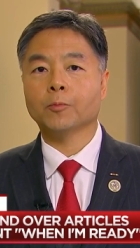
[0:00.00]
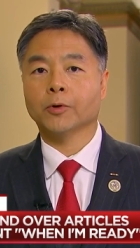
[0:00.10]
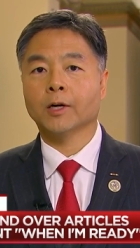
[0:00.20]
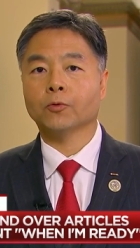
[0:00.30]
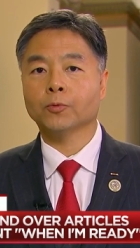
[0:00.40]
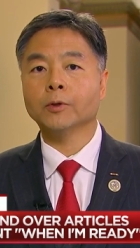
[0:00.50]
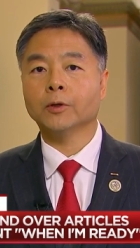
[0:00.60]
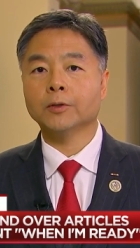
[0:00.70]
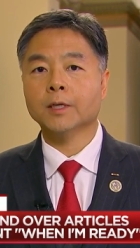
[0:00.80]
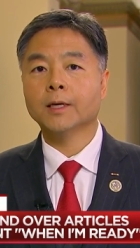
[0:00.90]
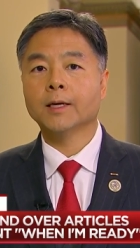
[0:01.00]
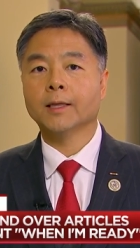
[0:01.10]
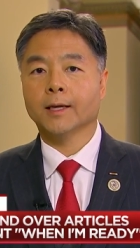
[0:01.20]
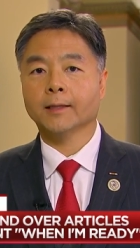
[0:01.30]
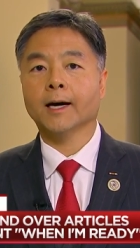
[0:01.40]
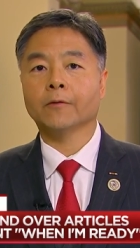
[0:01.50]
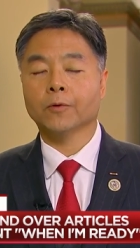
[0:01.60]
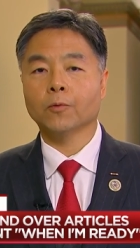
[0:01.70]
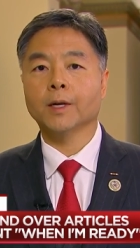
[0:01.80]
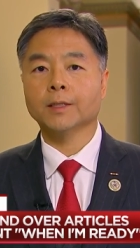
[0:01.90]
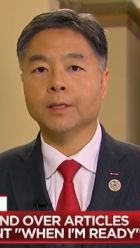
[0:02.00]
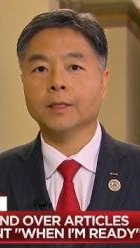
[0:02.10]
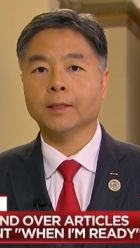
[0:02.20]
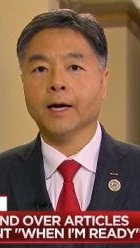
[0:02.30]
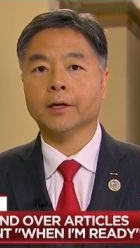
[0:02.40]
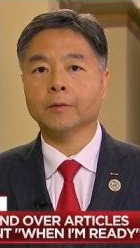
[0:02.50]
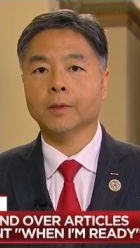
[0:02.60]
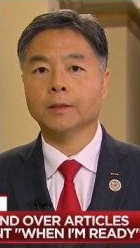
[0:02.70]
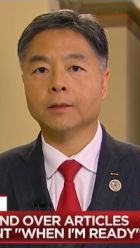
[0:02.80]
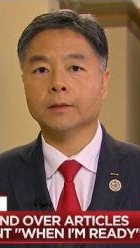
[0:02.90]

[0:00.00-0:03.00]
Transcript: put out rules that allow for witnesses and documents.